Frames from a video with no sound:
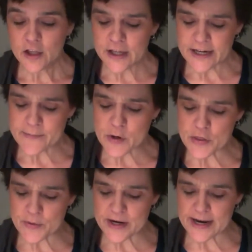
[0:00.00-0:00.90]
Look at number
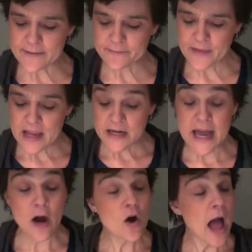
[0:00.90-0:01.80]
3.
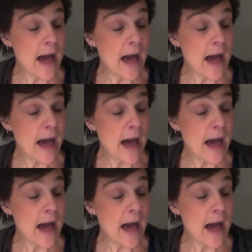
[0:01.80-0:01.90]
Now,